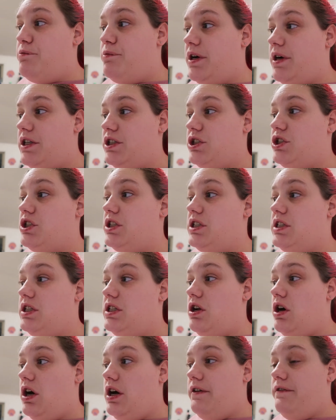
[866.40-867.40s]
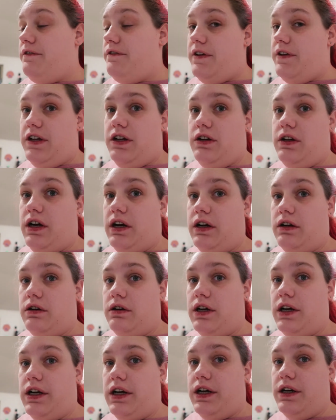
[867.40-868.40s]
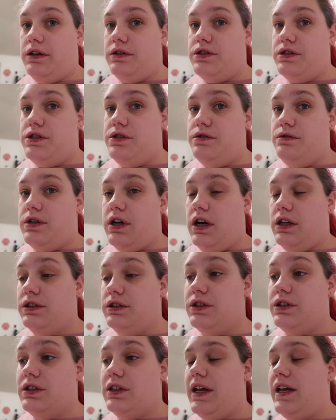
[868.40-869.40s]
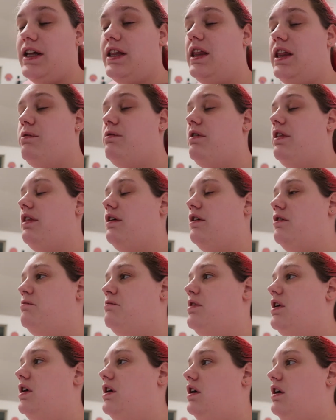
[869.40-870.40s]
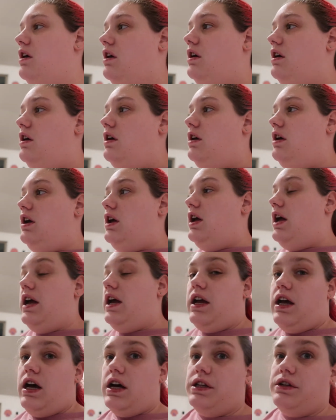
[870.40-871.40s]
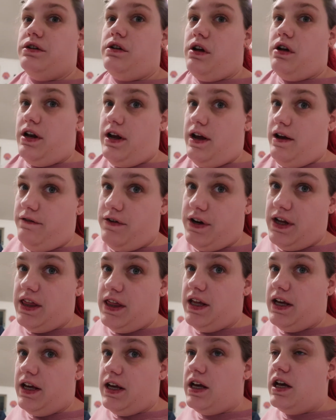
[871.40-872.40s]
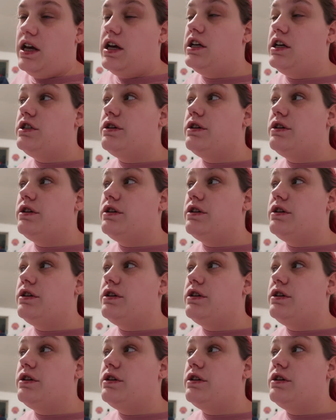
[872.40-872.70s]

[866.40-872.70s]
but she did not figure out how to color lightly with them and colored on everything.